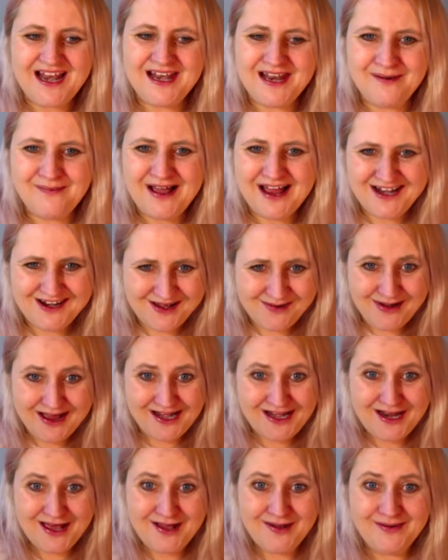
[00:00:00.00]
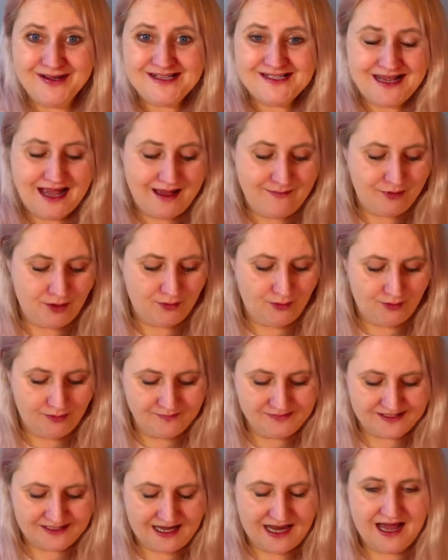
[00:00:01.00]
Hello, it's Emma
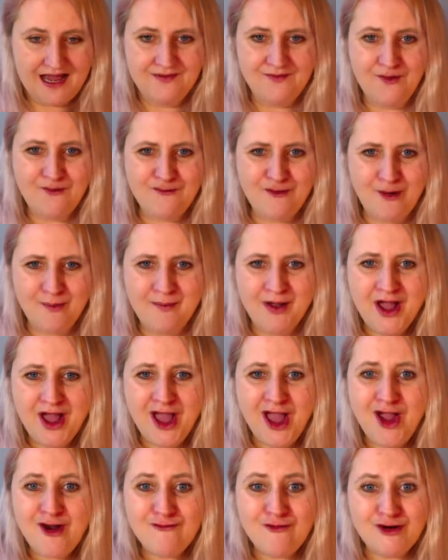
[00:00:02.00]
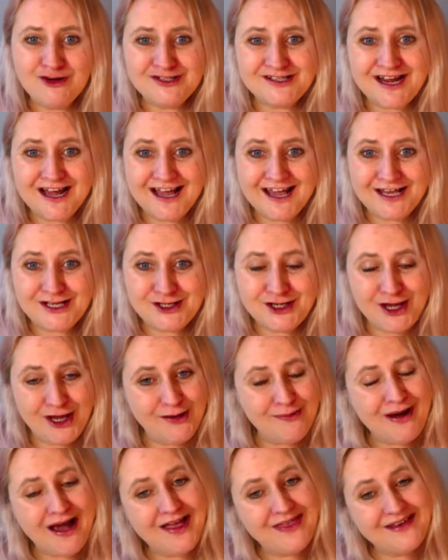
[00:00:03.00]
Holmes live from Rockstar
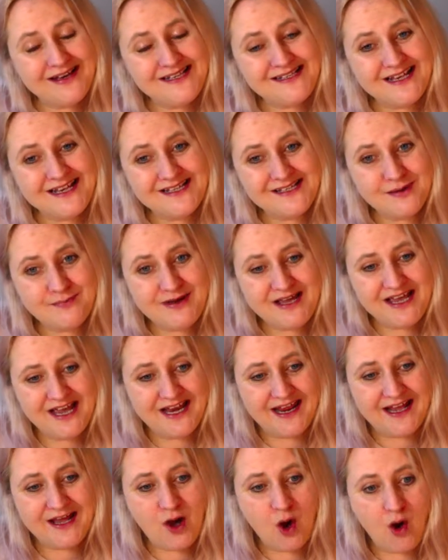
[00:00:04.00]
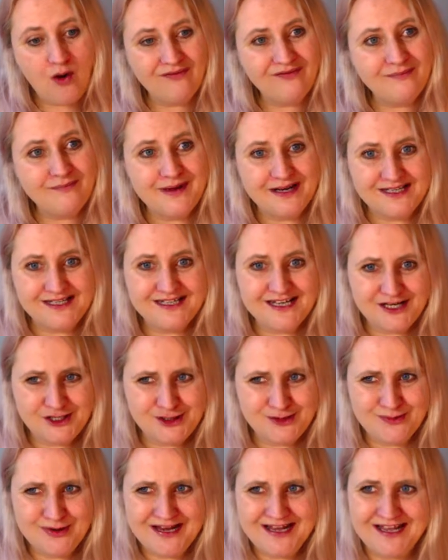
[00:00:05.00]
HQ, and this is the beginning of
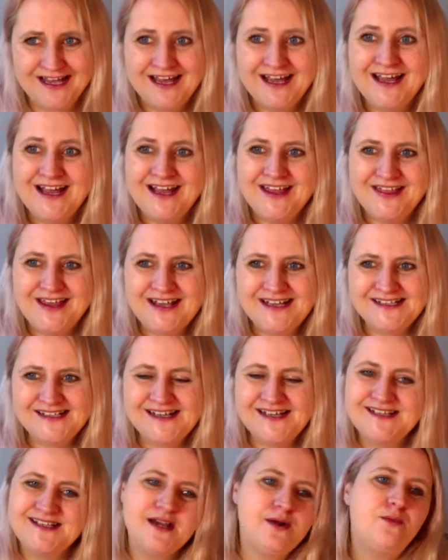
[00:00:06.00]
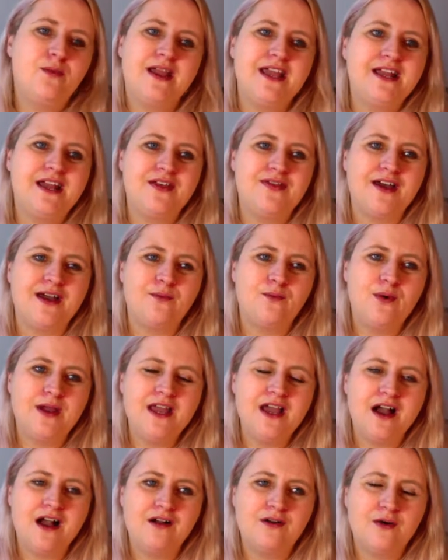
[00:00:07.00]
meditation week. This is a week that
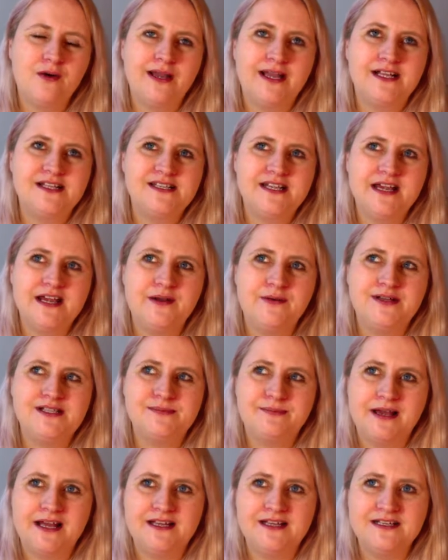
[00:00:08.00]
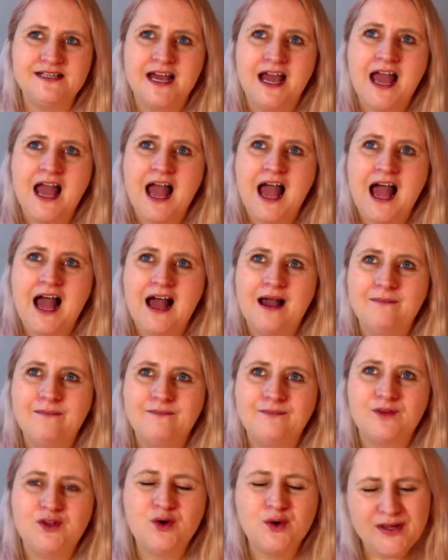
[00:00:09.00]
we are going to spend
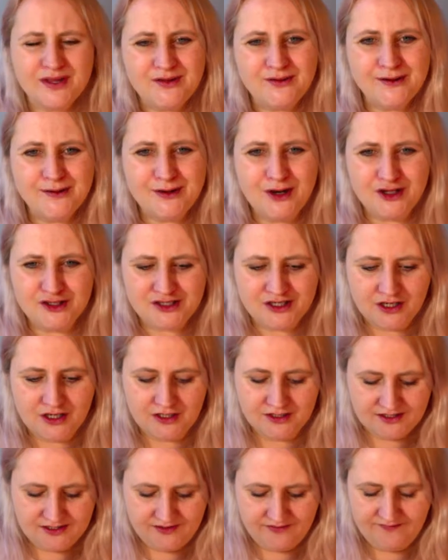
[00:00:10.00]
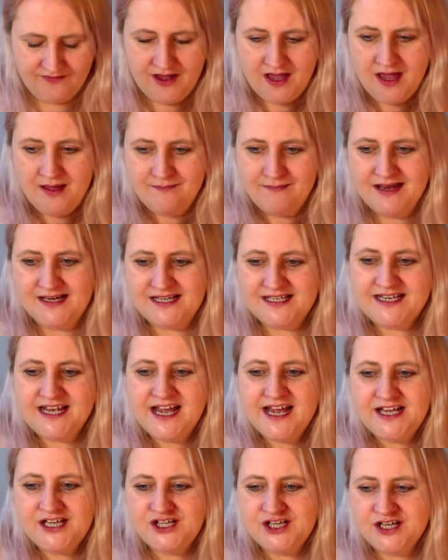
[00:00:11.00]
going through lots and lots of
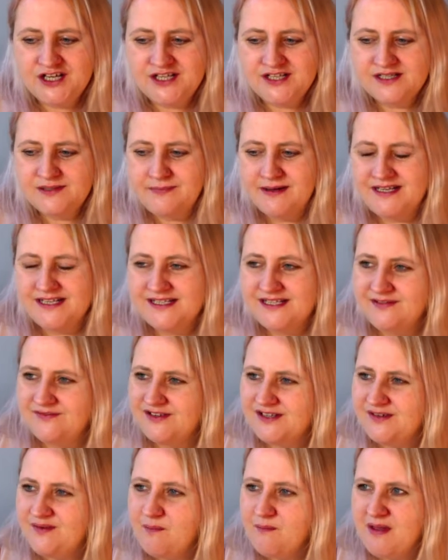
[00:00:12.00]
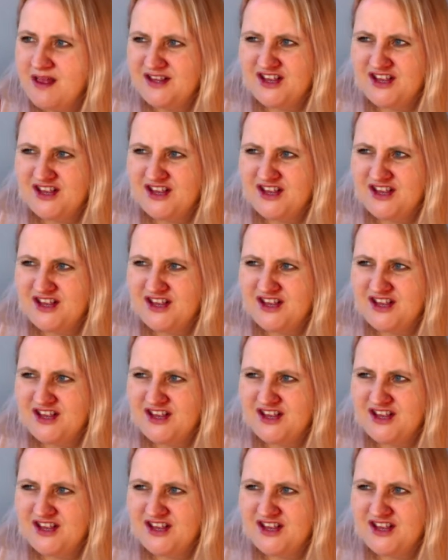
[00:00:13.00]
meditations, meditative